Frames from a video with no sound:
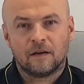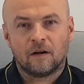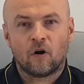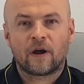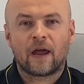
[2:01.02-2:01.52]

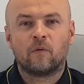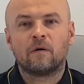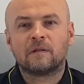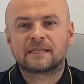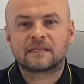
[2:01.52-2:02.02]
Okay, we
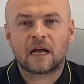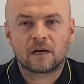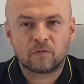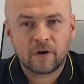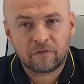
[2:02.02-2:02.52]
will
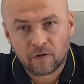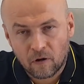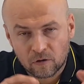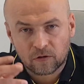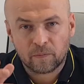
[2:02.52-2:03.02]
start with
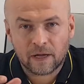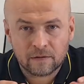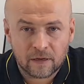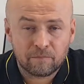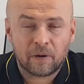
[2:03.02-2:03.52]
Ottoman
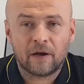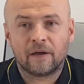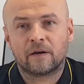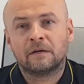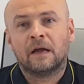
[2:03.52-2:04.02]

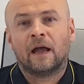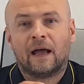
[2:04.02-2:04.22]
Empire